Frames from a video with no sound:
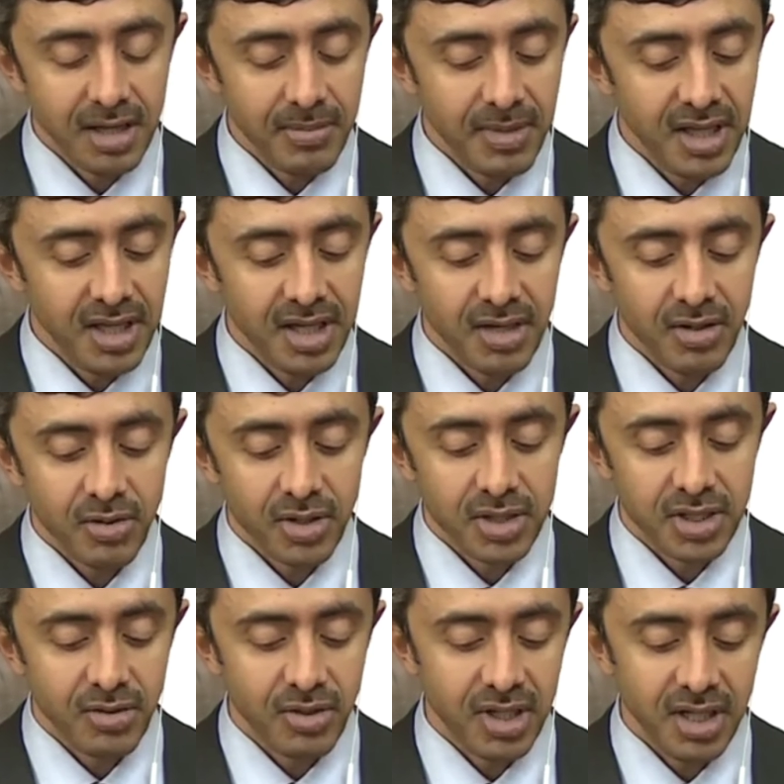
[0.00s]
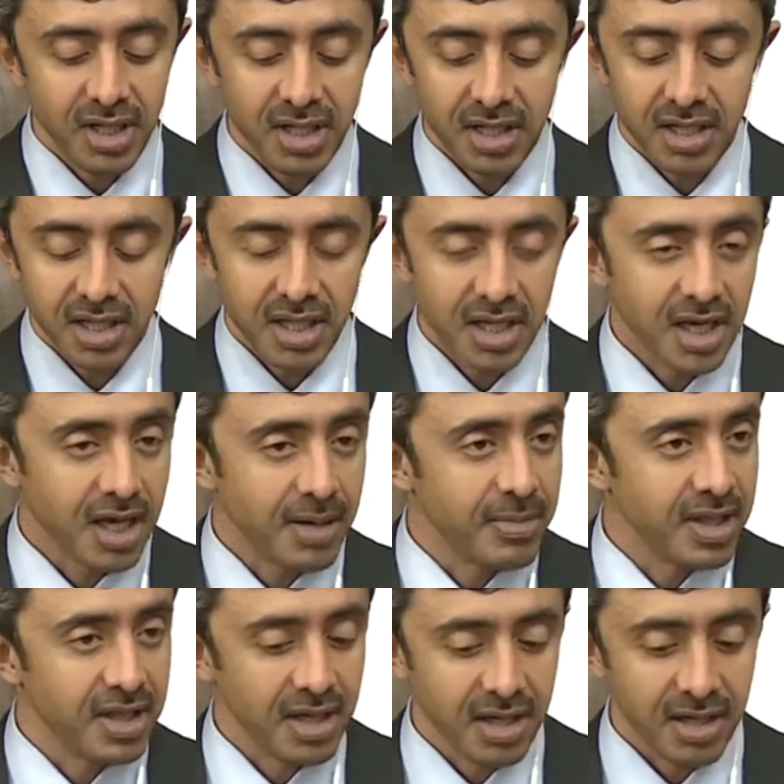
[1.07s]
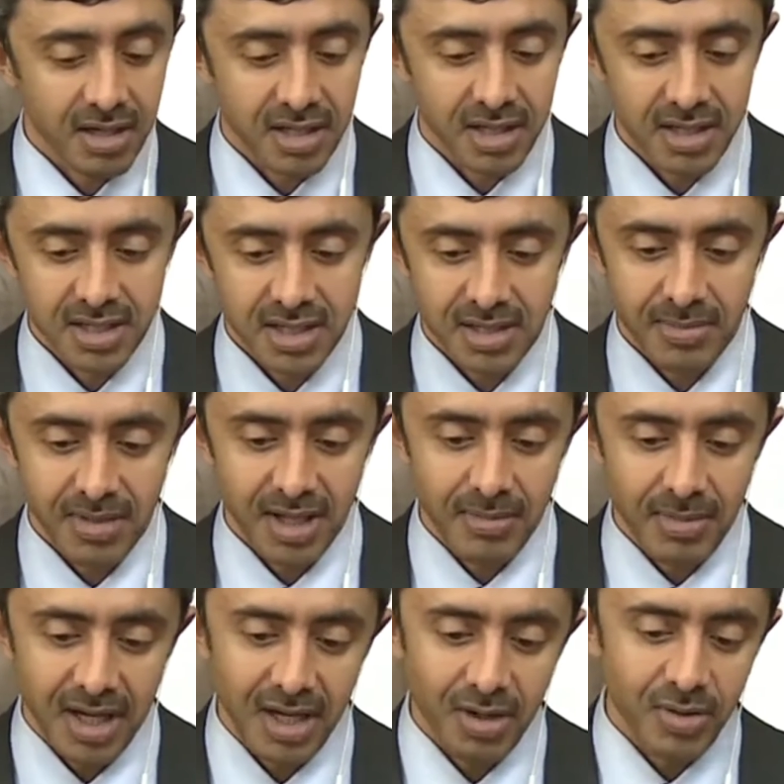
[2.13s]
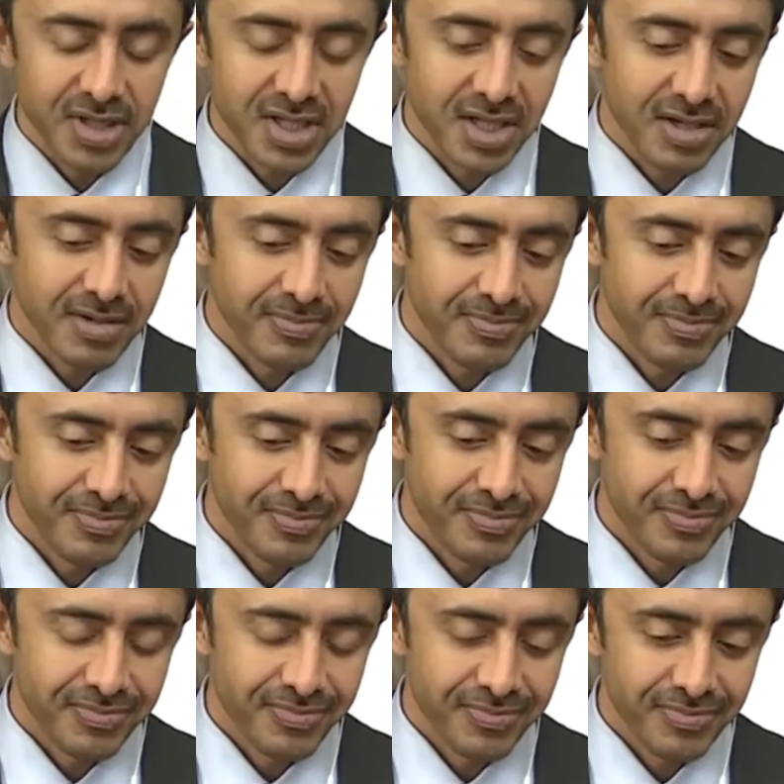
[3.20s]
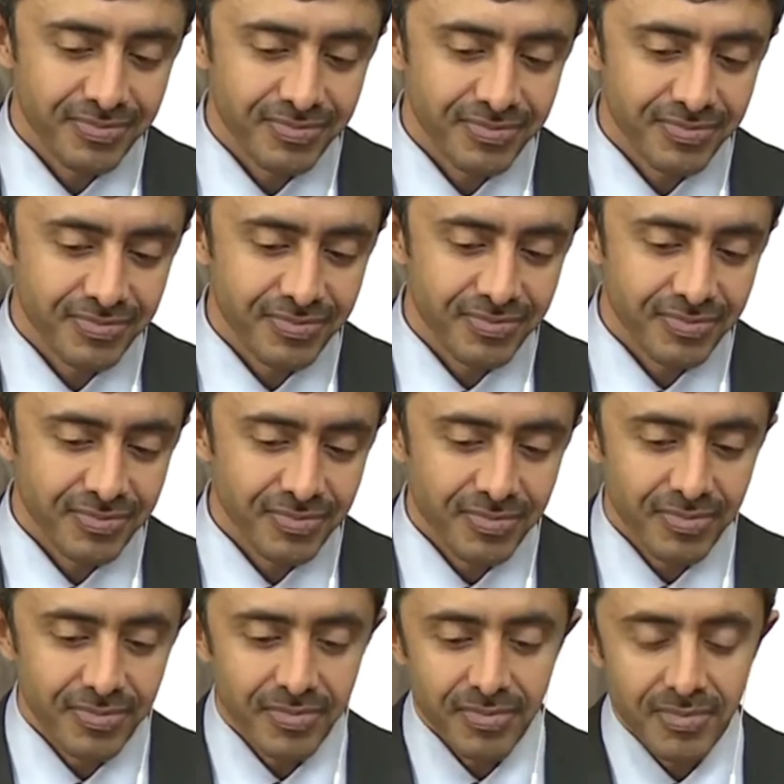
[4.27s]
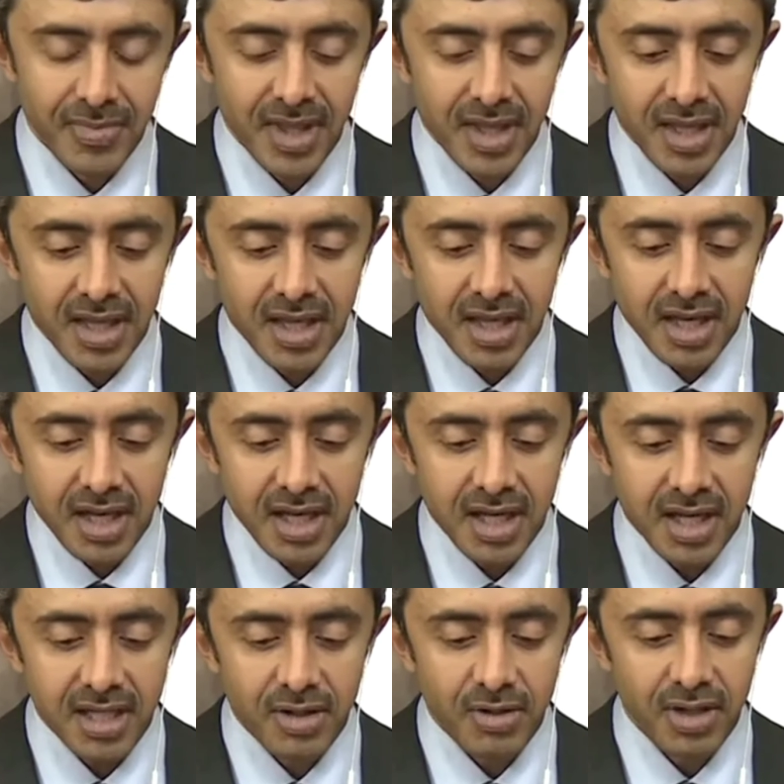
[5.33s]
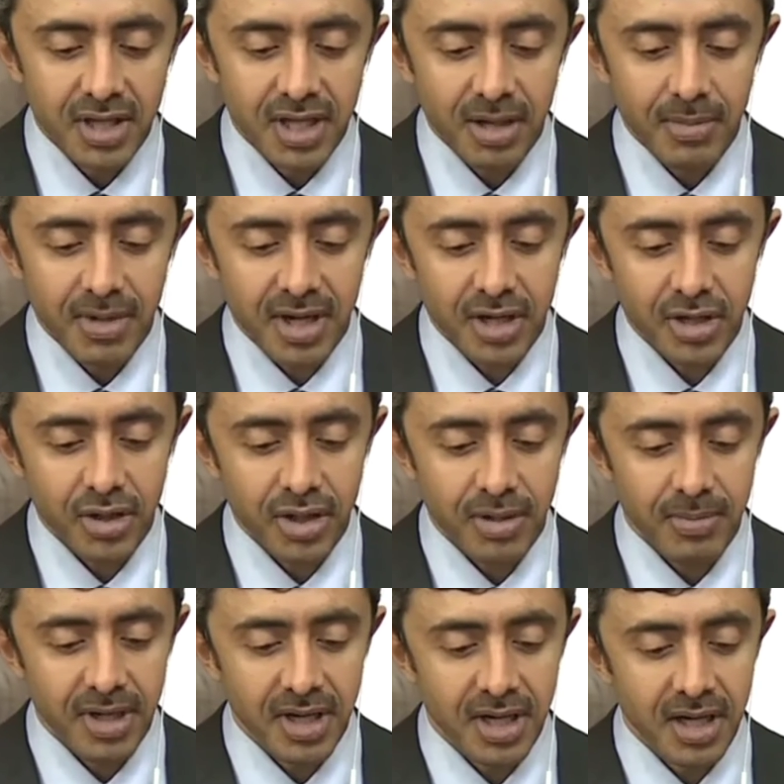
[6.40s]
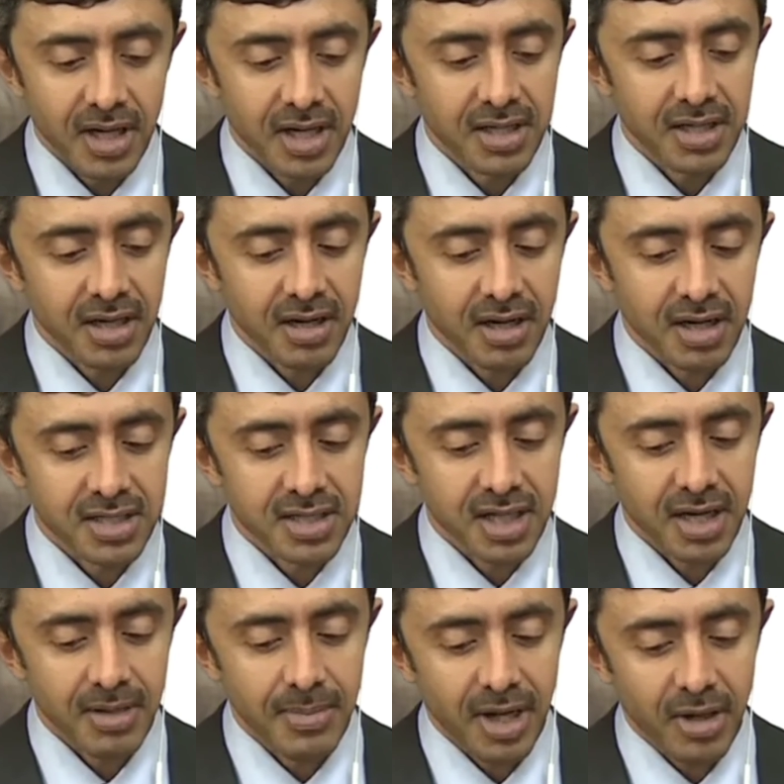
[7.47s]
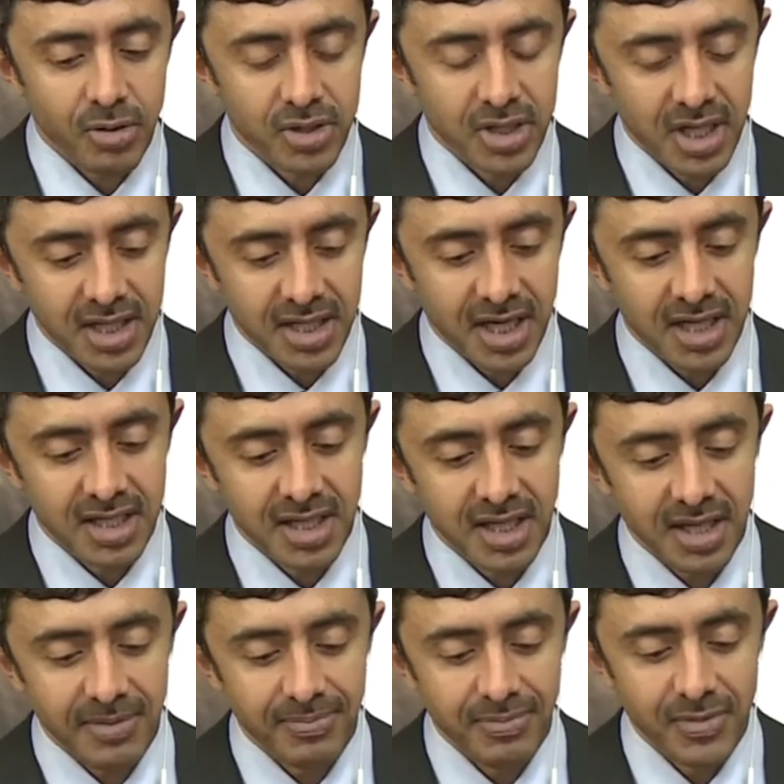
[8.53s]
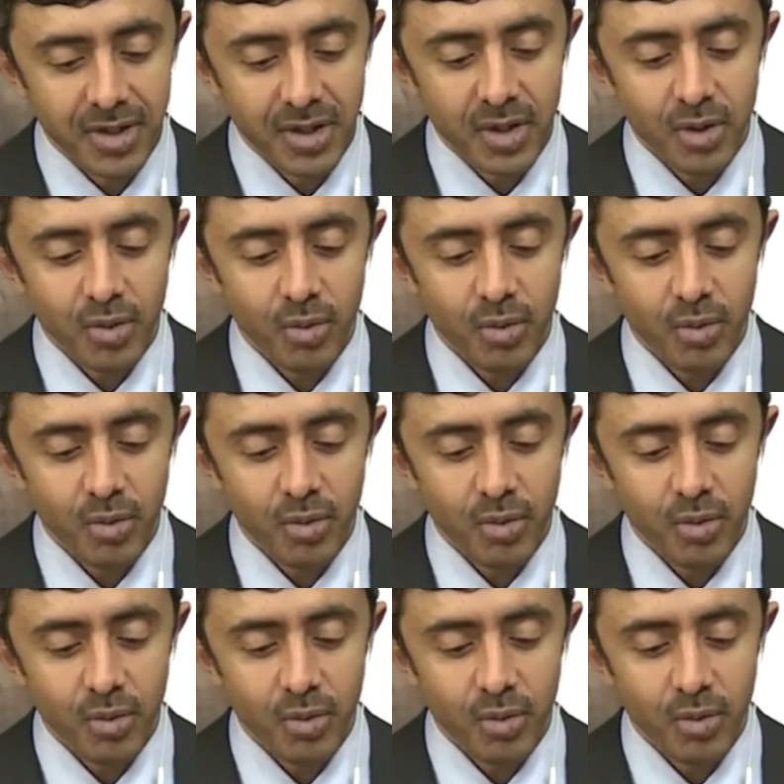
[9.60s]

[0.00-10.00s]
our points of view regarding the bilateral cooperation, regarding the regional situation, as my counterpart minister has just mentioned.